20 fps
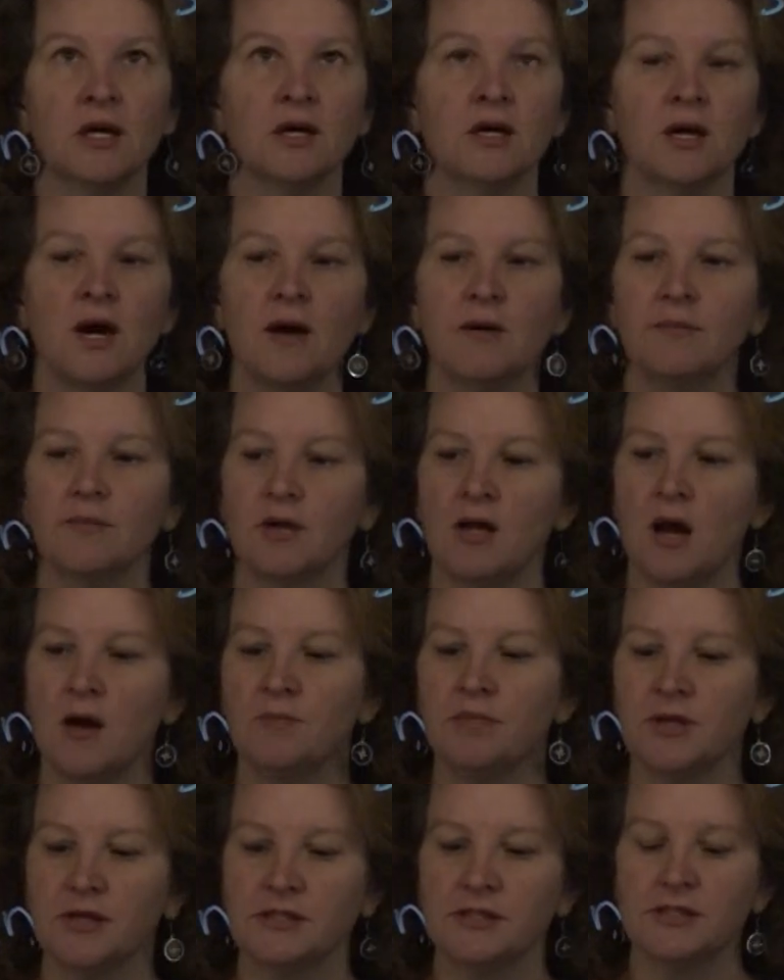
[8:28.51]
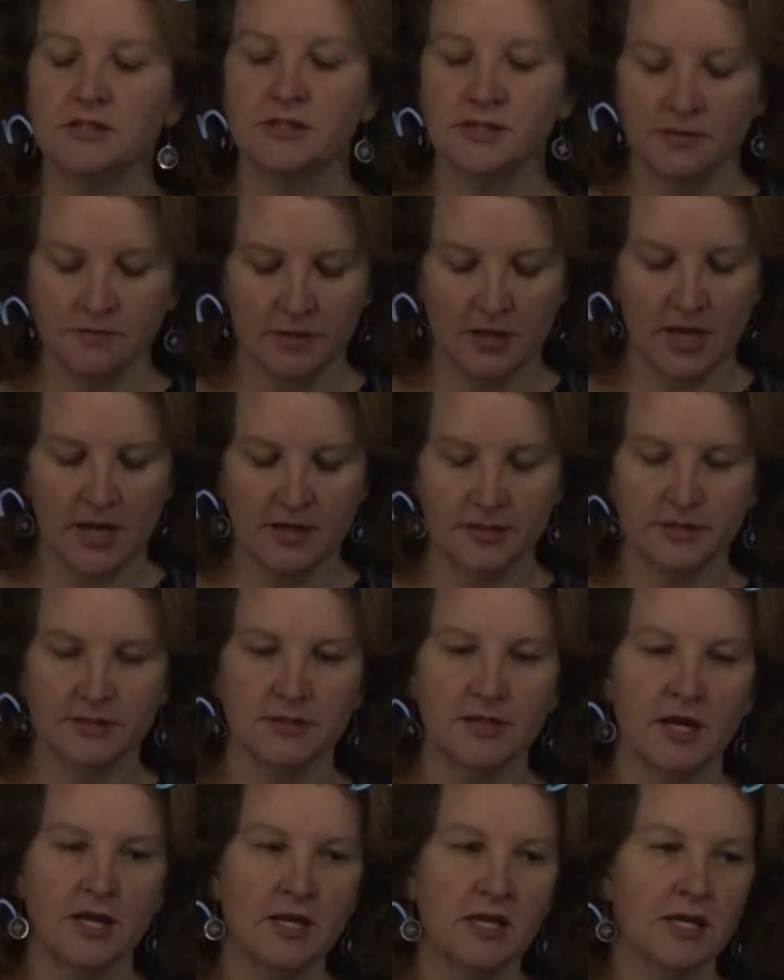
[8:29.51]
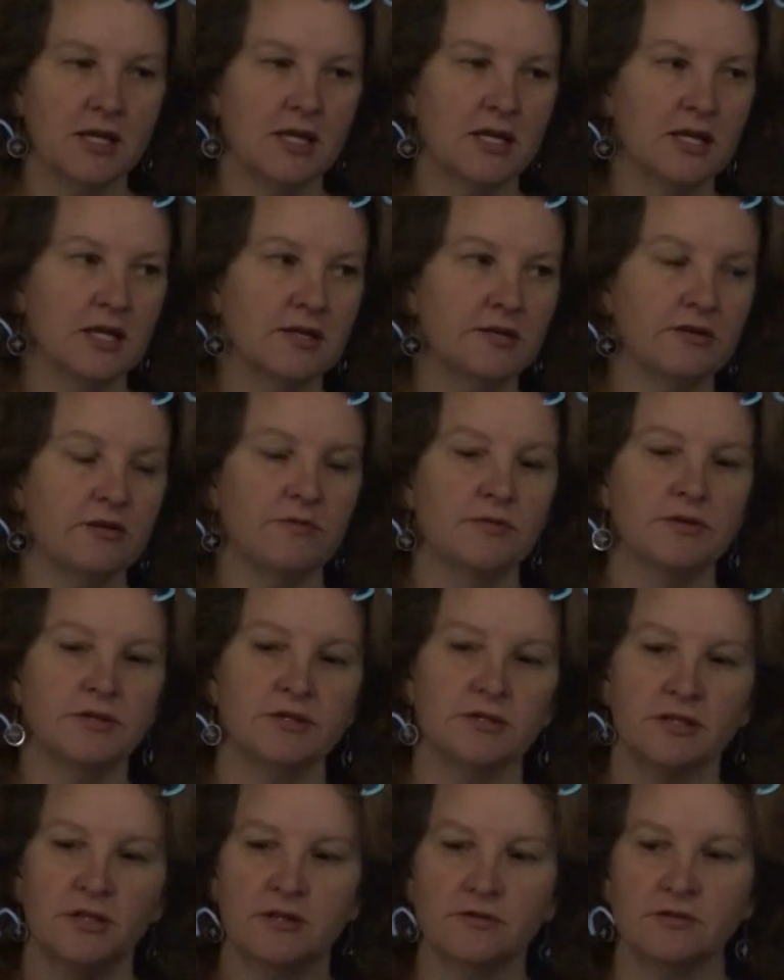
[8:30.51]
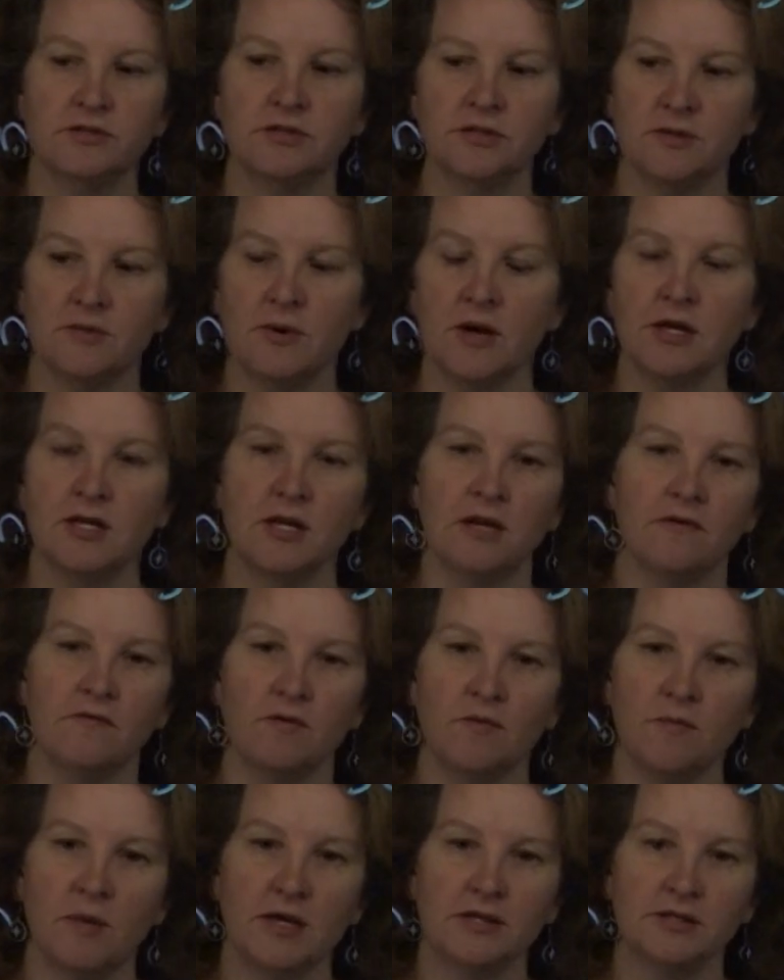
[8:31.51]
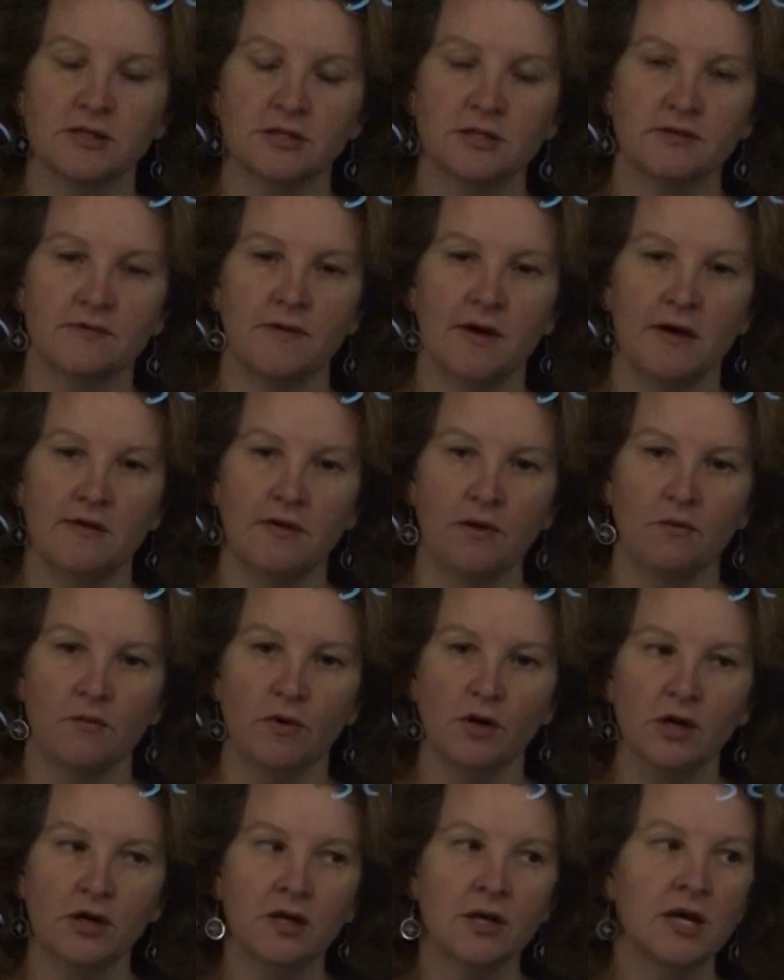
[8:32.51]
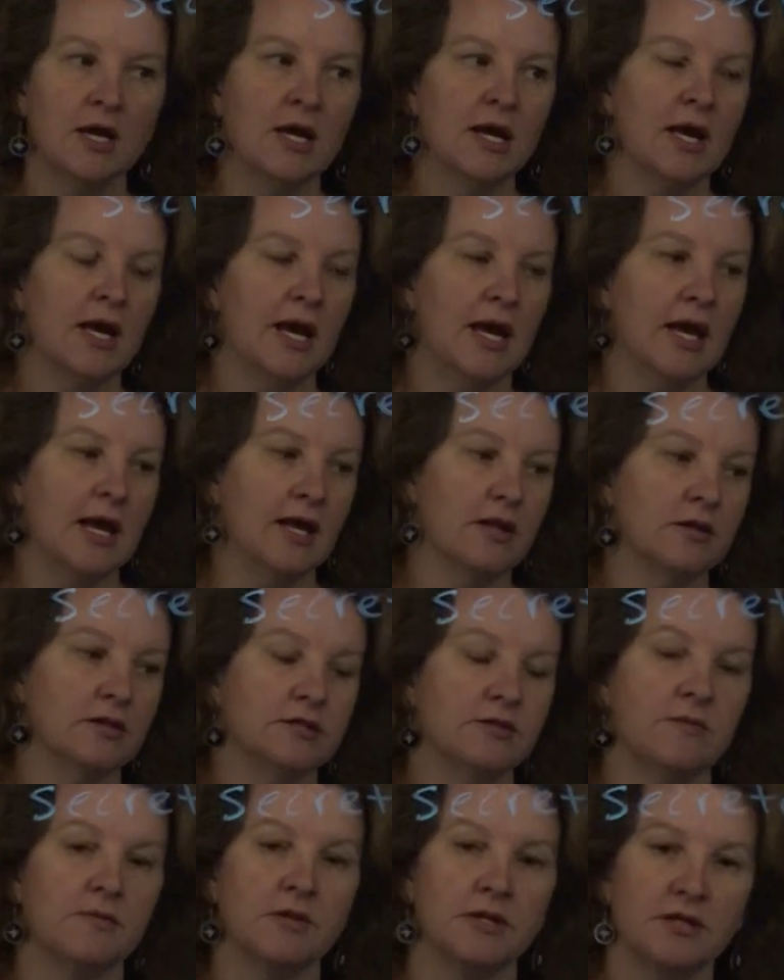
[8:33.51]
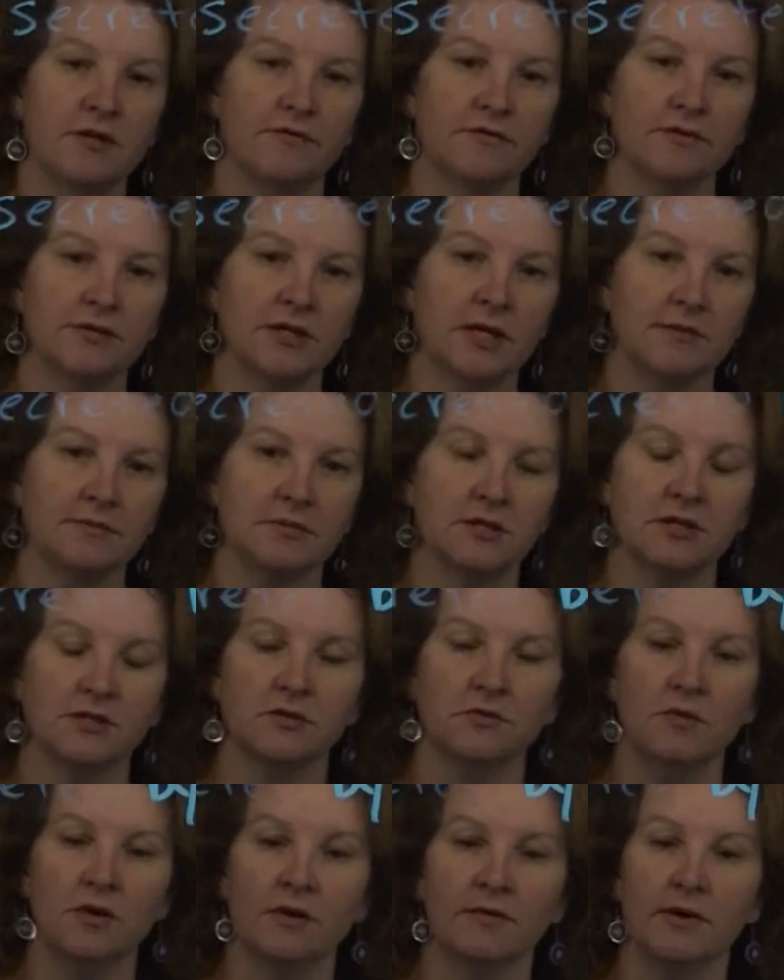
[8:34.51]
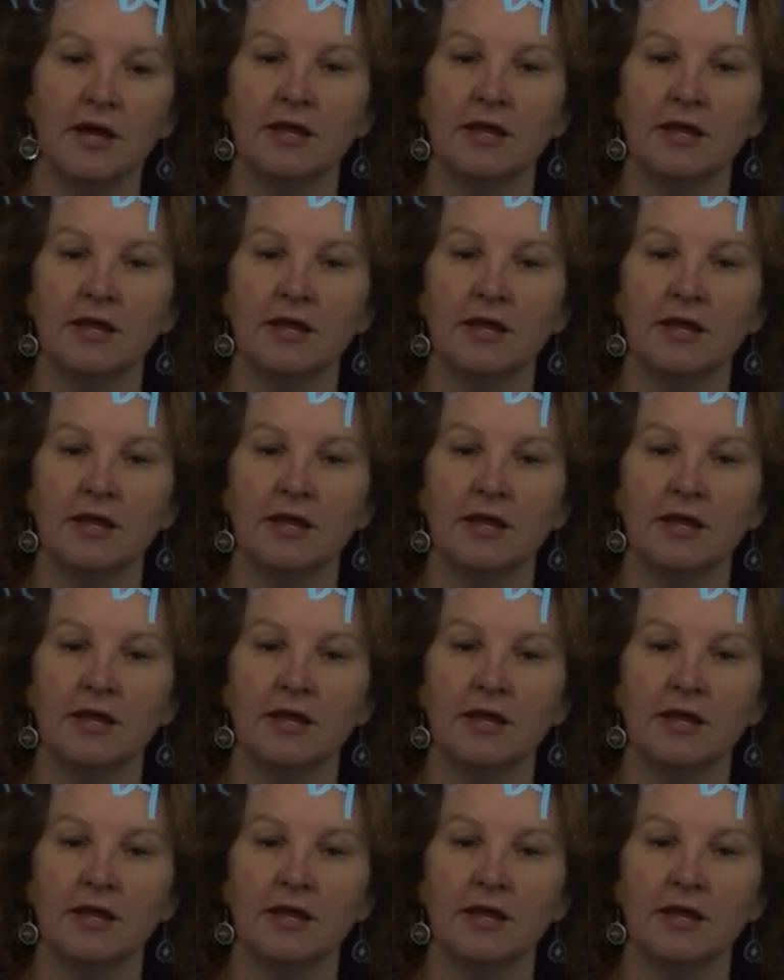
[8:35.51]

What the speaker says: complex system to kind of study and get into, but just gives you some idea of the basics of how they work and some of the different types as well.